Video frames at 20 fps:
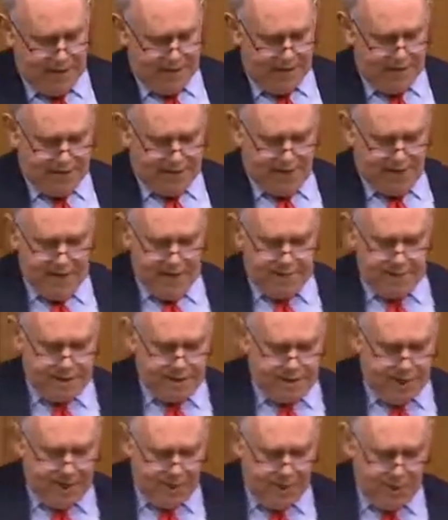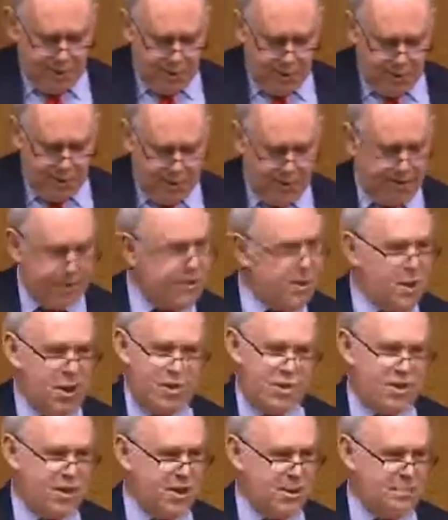The 5% who are
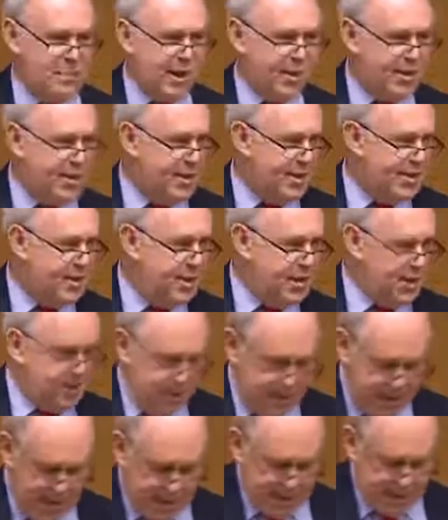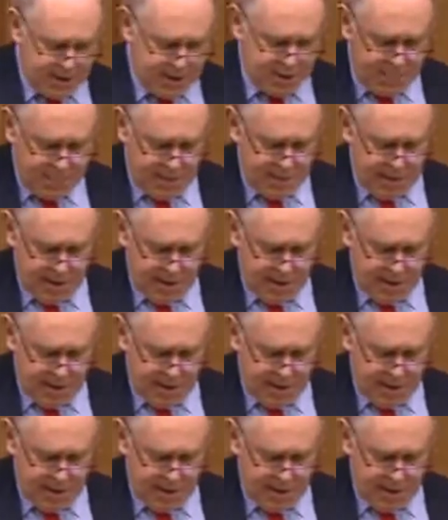not expected to get super